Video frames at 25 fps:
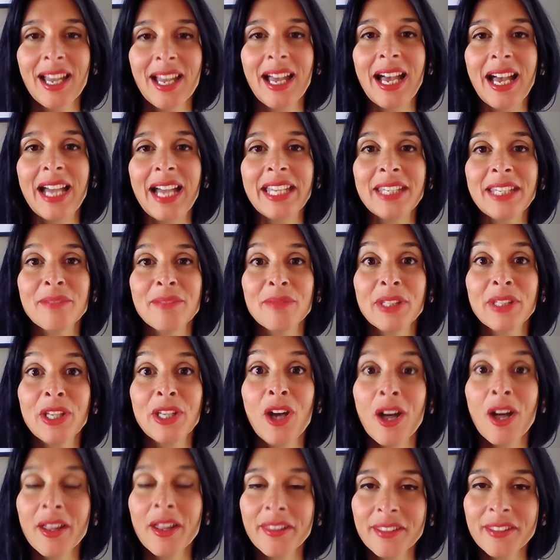I am the
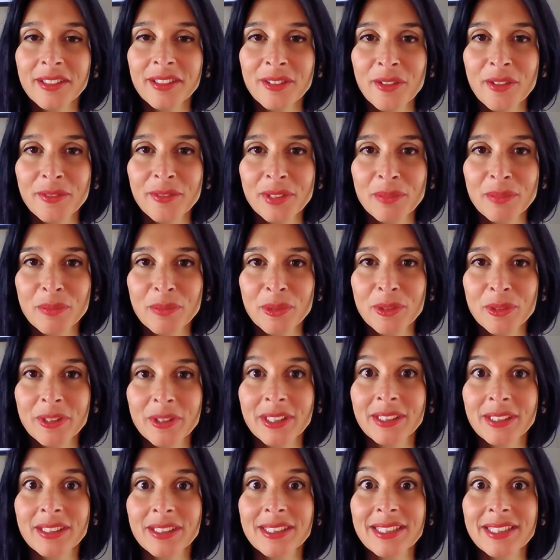author of the book
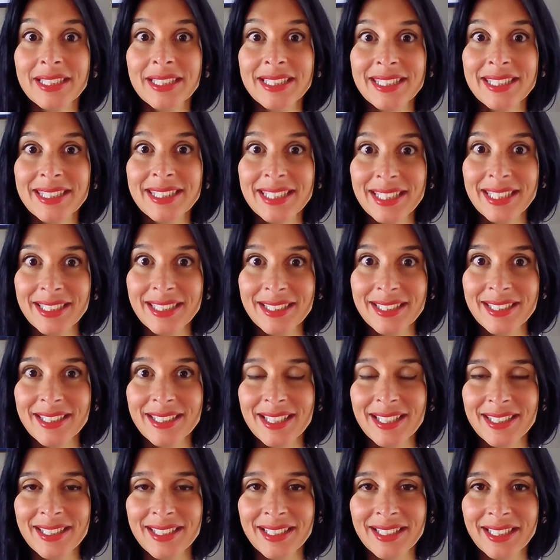Succeed
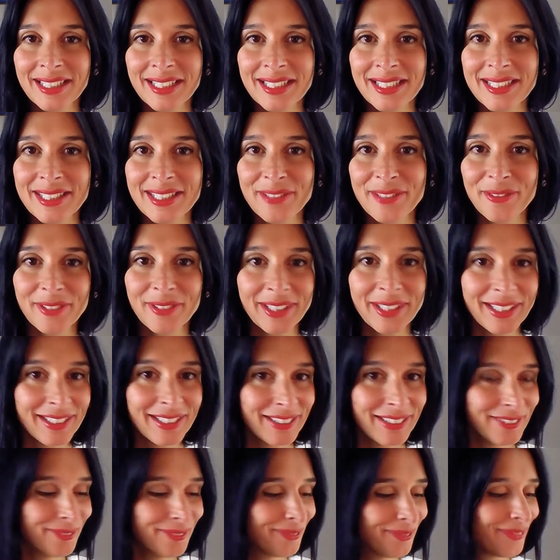as an Inclusive
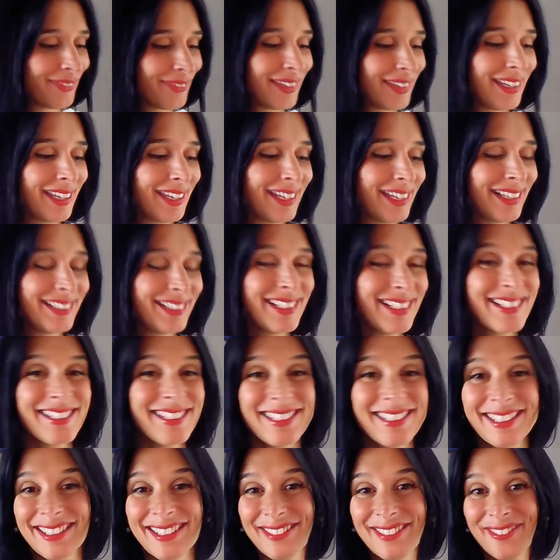Leader, that
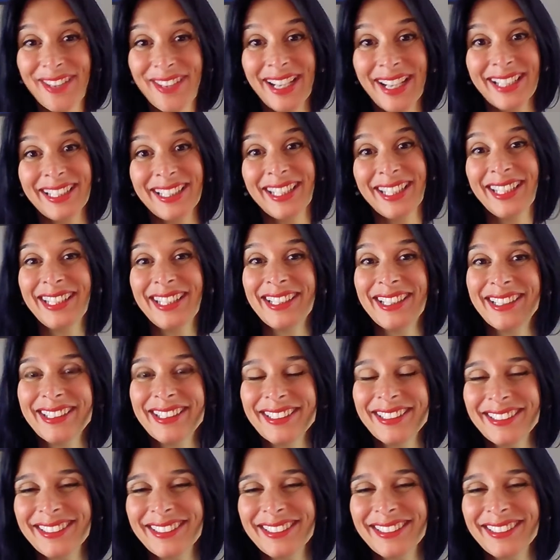is right here